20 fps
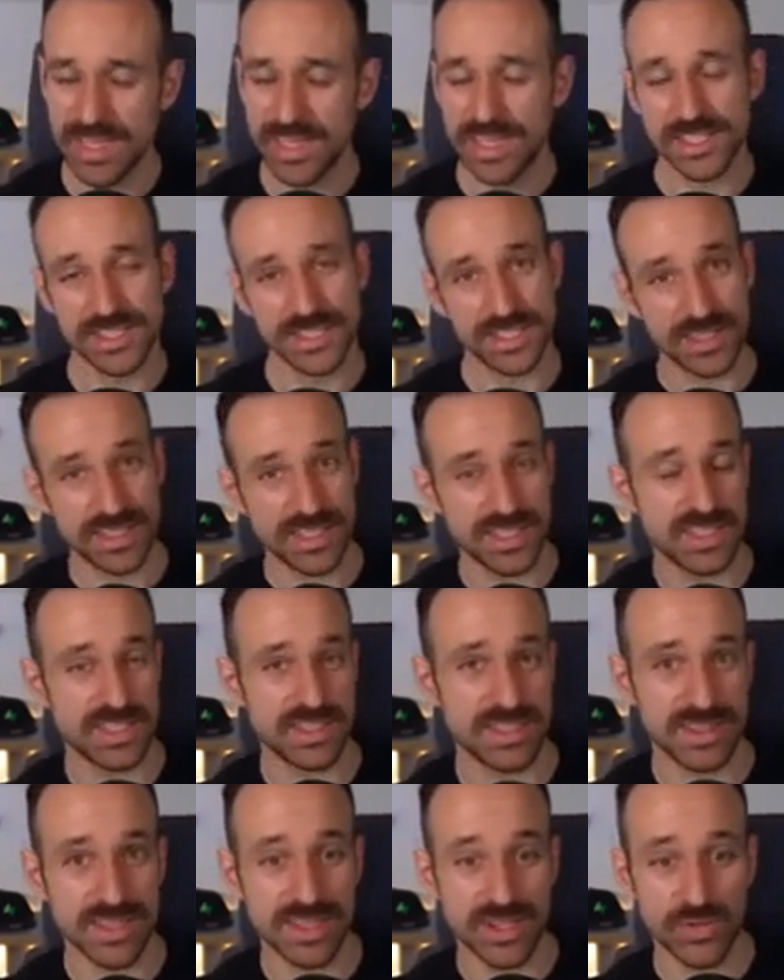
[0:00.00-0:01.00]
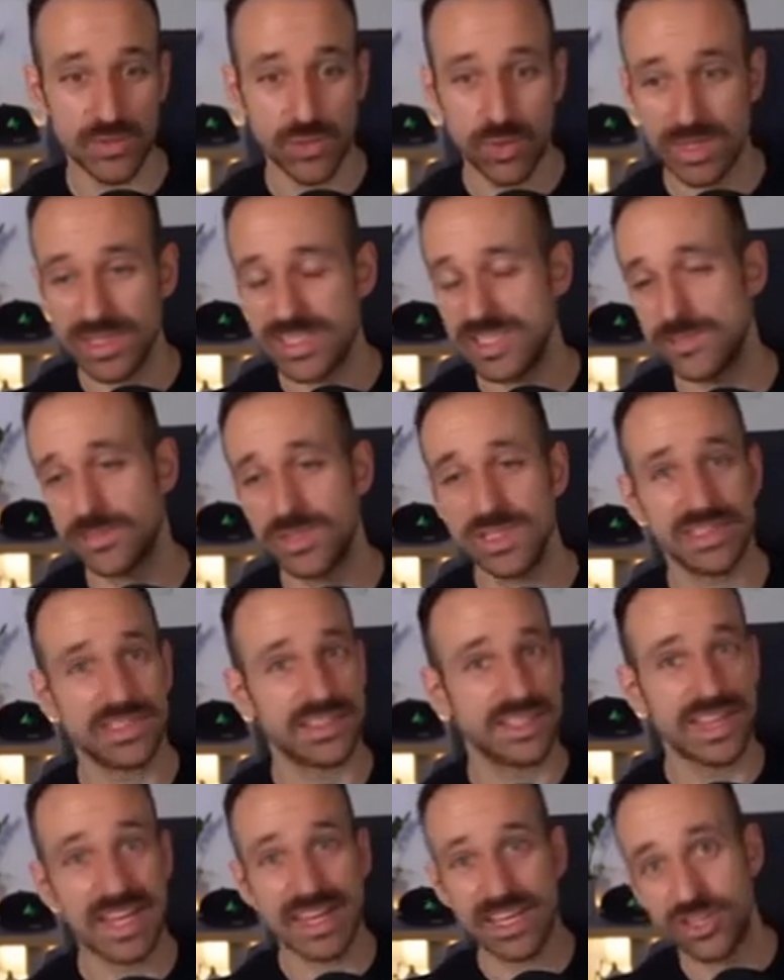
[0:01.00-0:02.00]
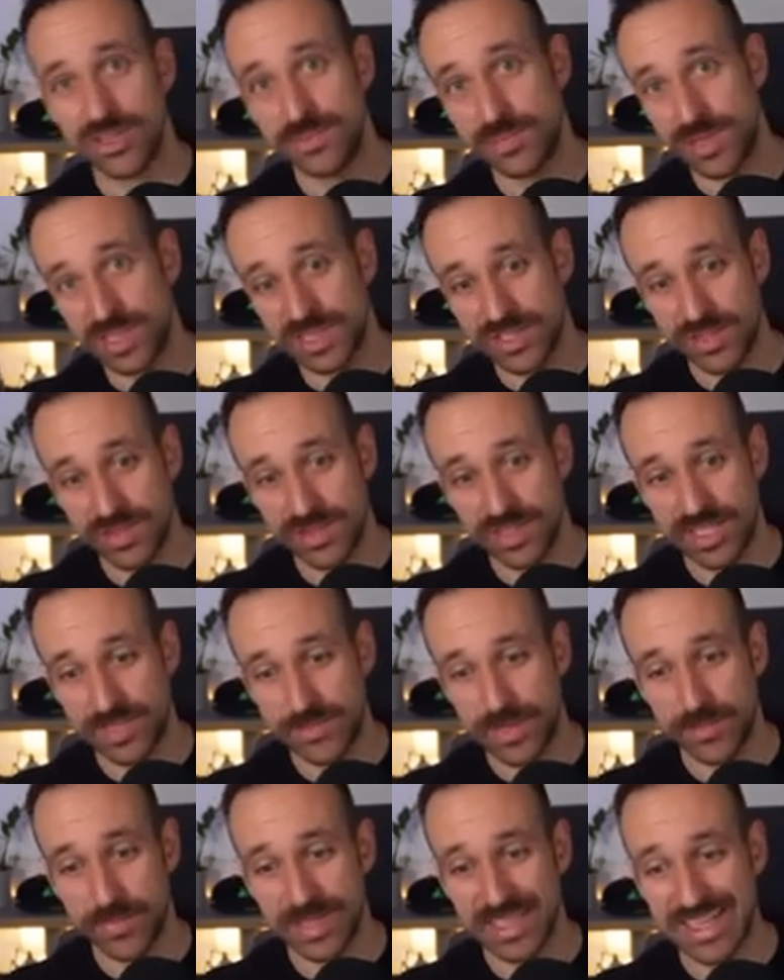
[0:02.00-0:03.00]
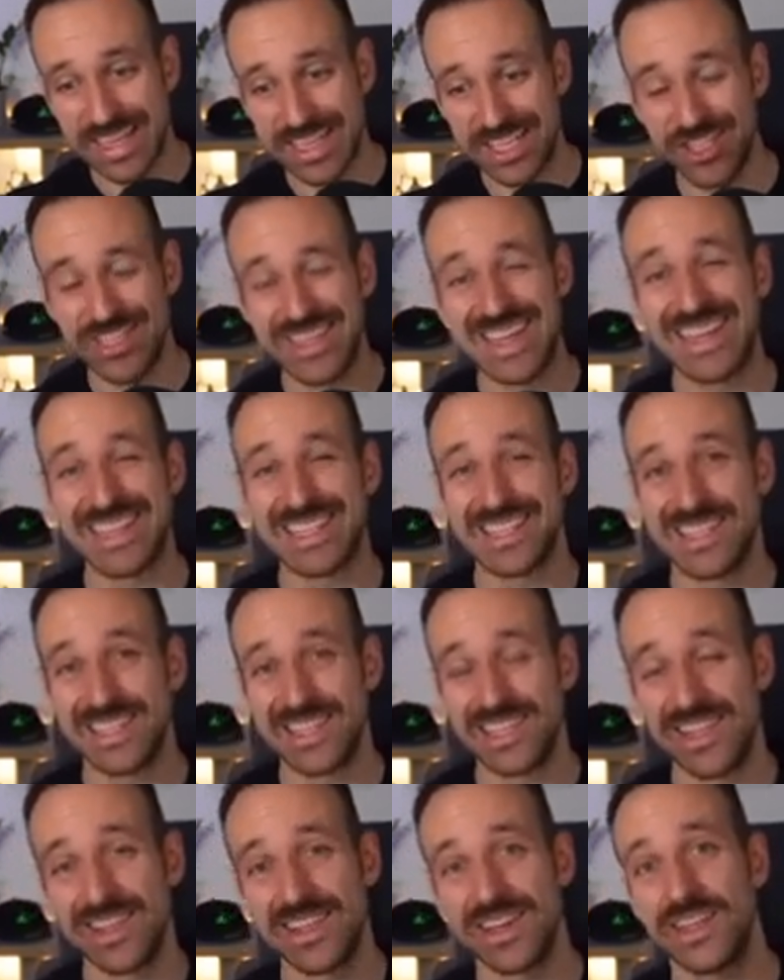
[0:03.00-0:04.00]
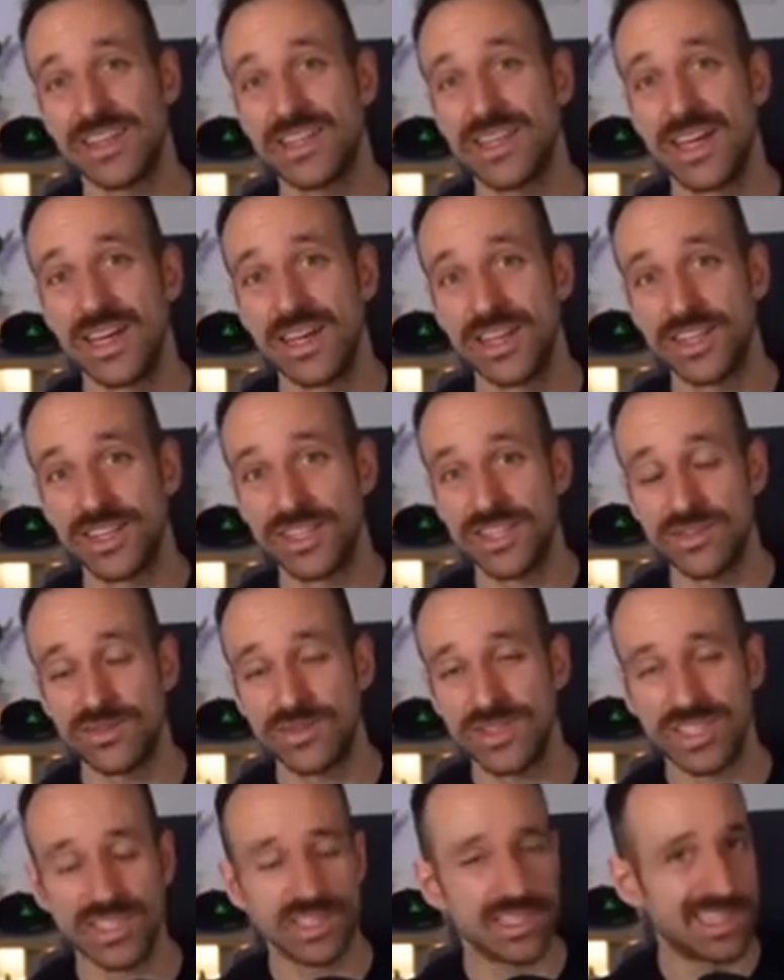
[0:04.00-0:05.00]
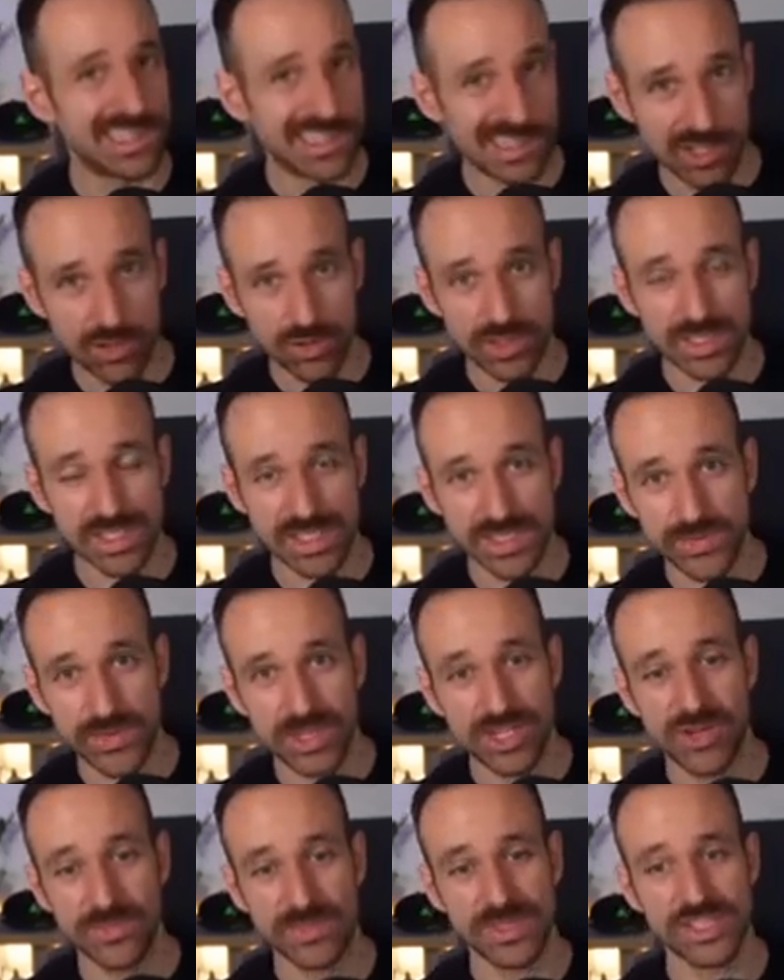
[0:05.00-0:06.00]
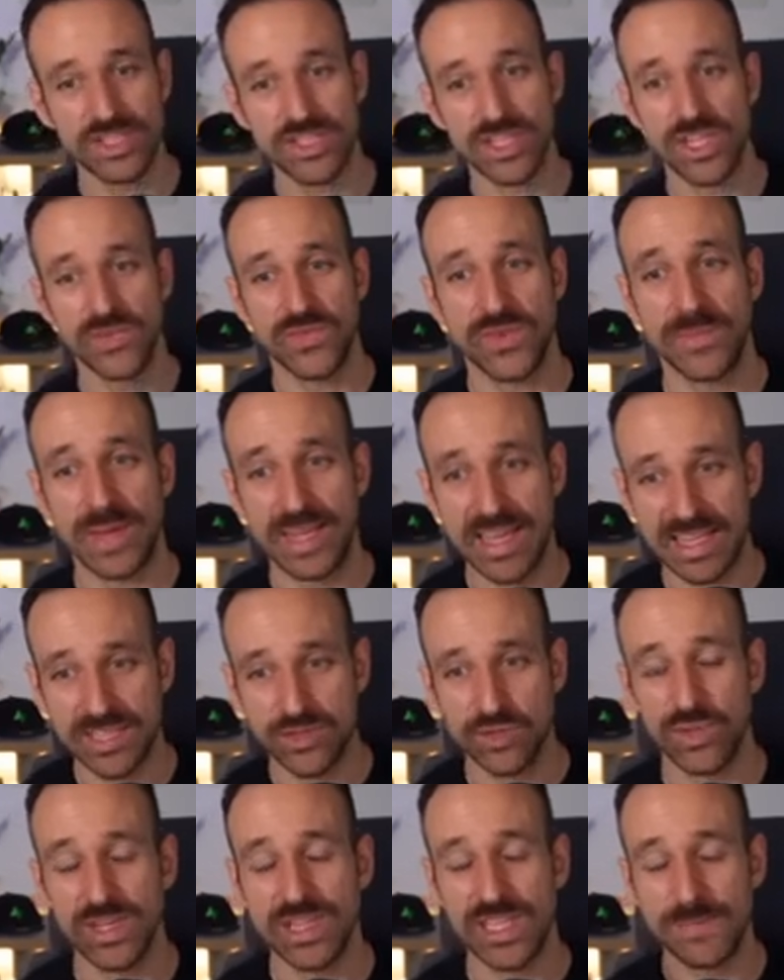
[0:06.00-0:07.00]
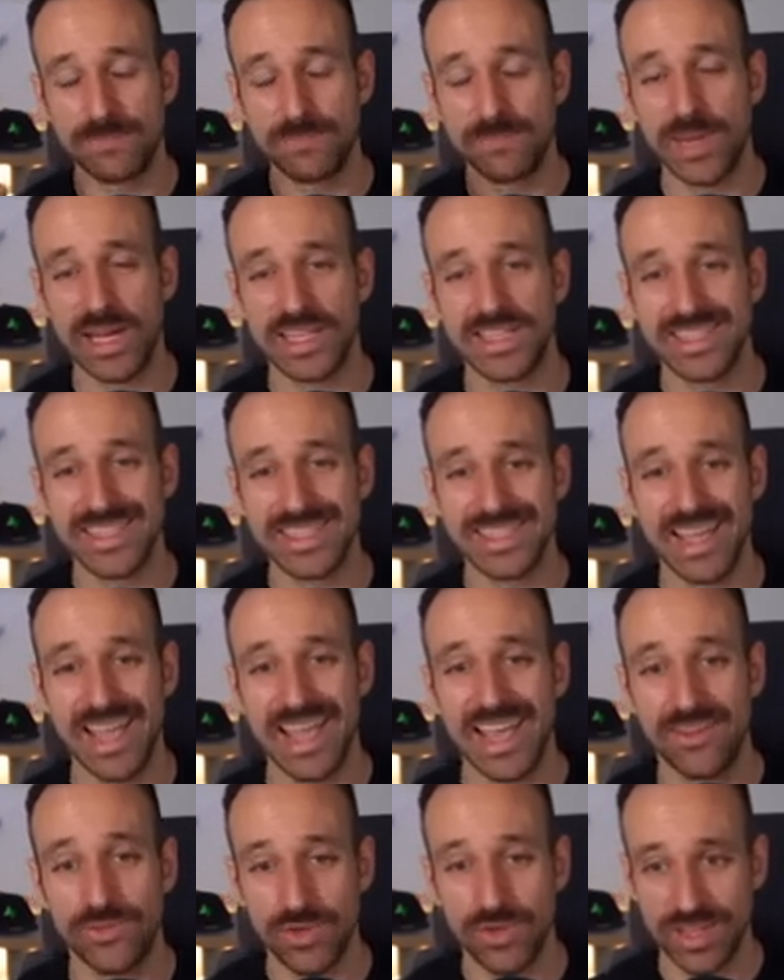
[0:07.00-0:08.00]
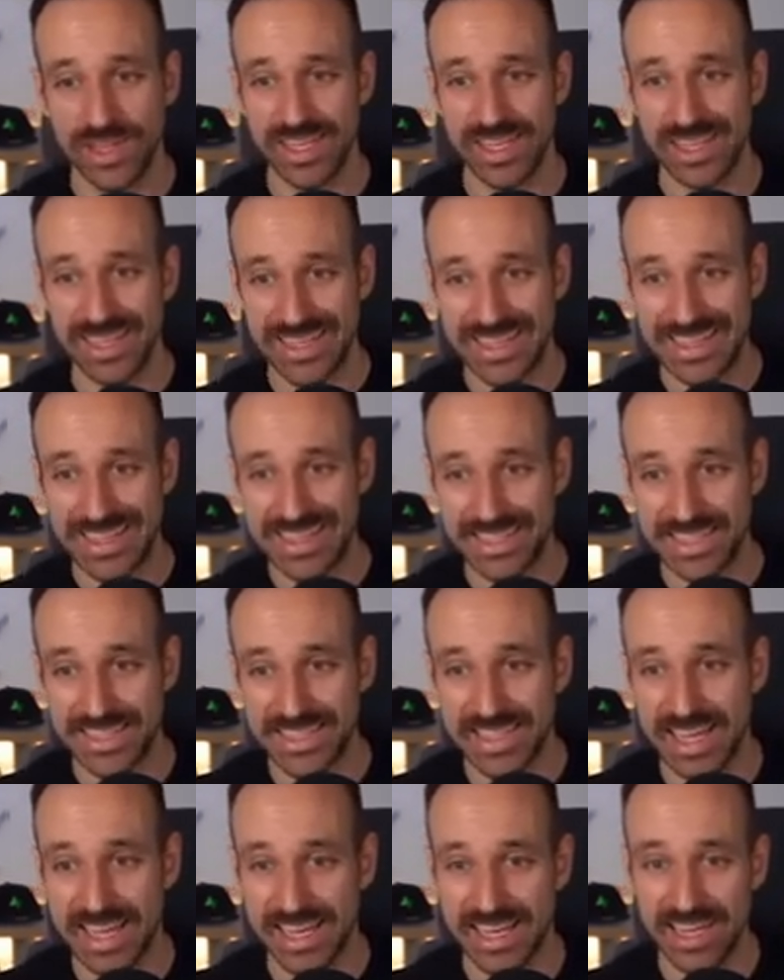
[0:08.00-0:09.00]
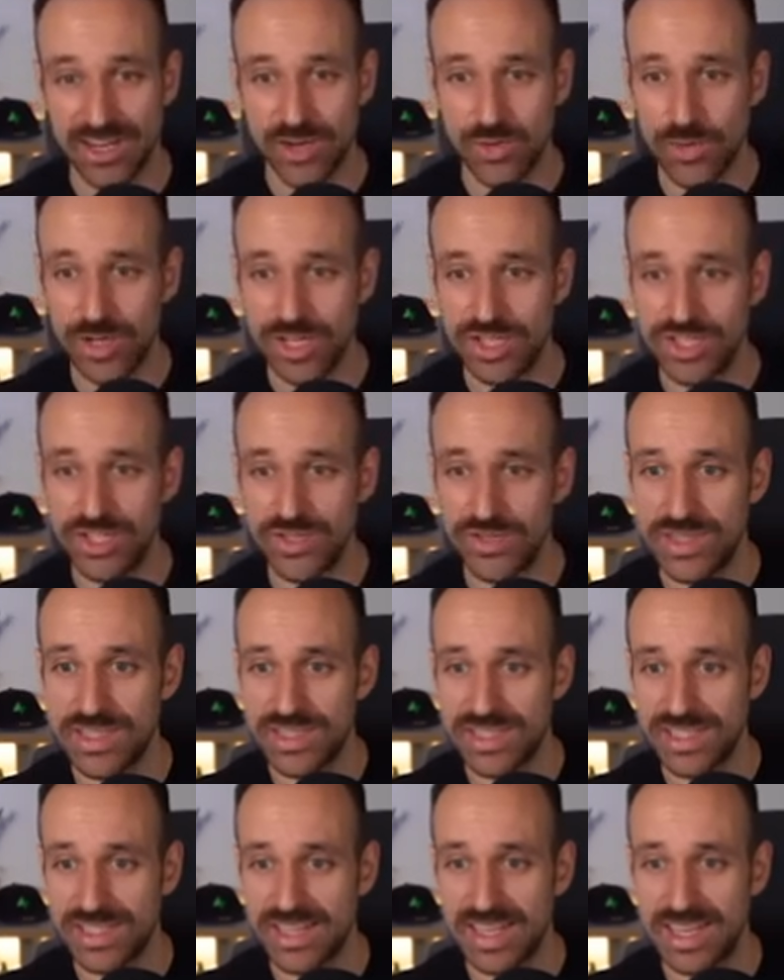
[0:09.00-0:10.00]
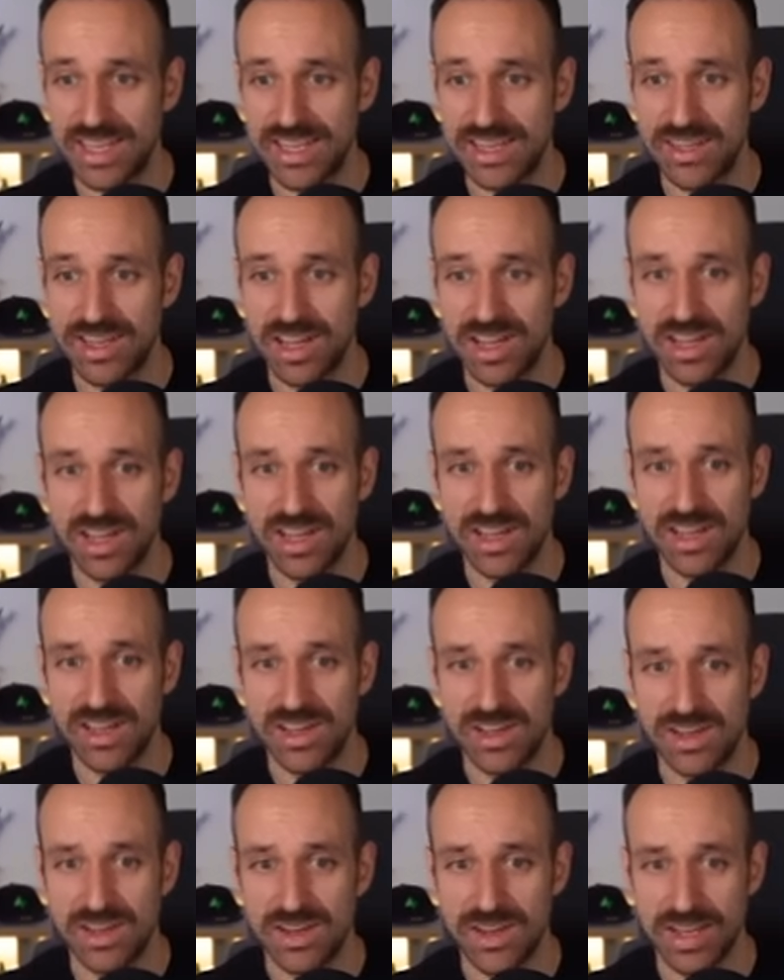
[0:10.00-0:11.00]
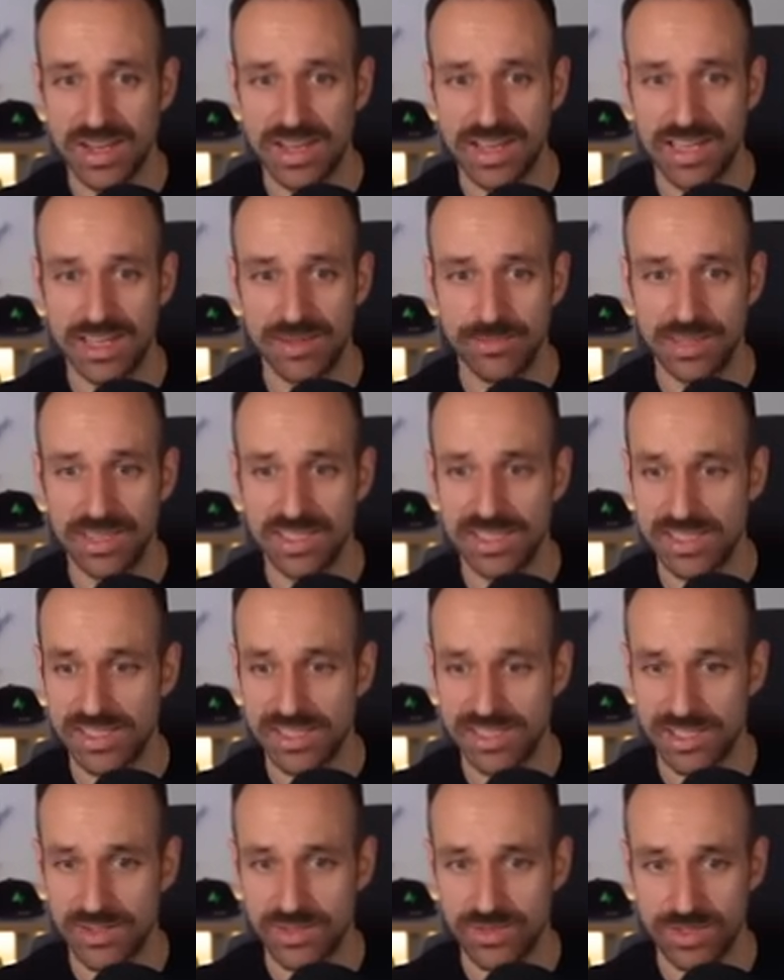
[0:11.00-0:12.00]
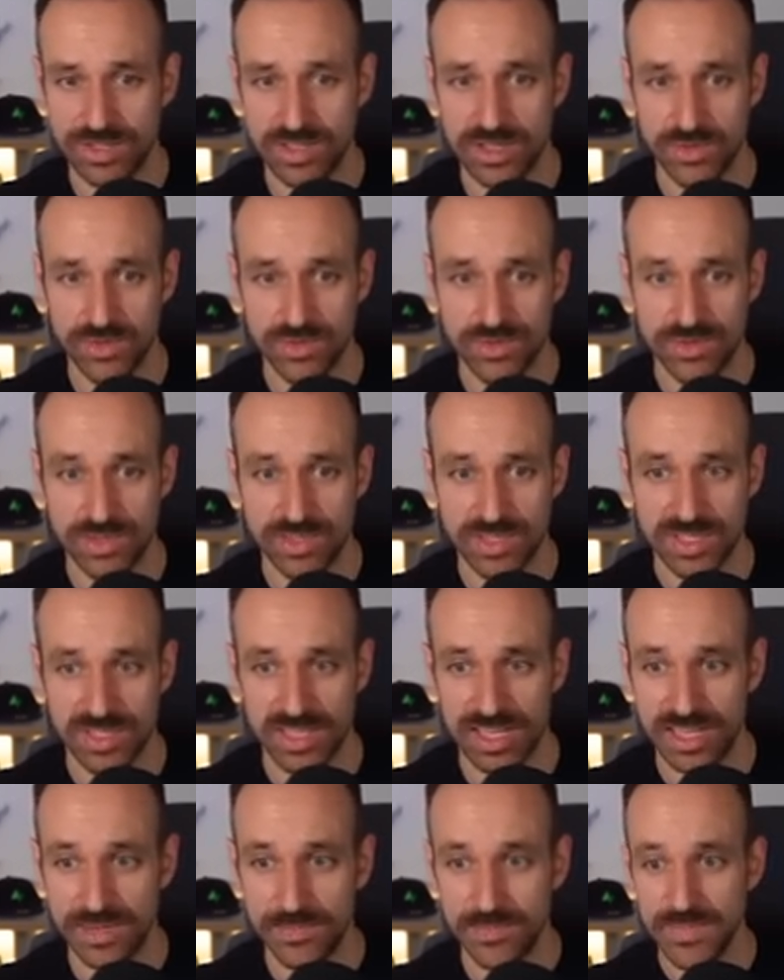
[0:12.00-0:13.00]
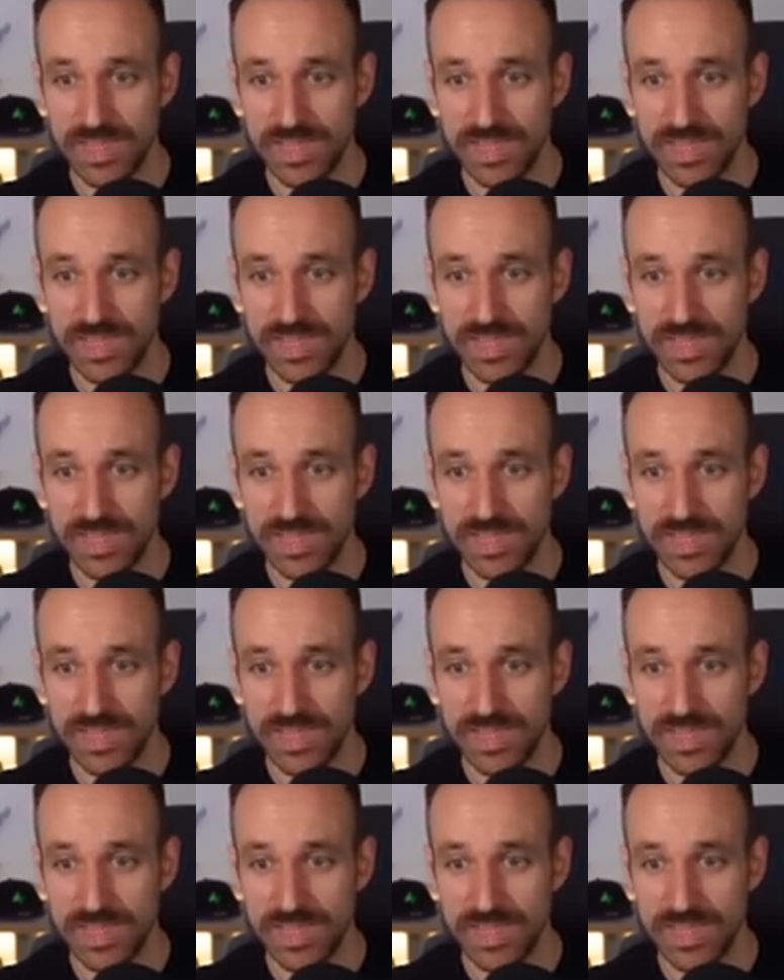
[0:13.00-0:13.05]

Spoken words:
So this is the release build that I could build to some application that is not using a local development server, but has really bundled everything inside. I don't want to do this again. Not again. Please don't do this again.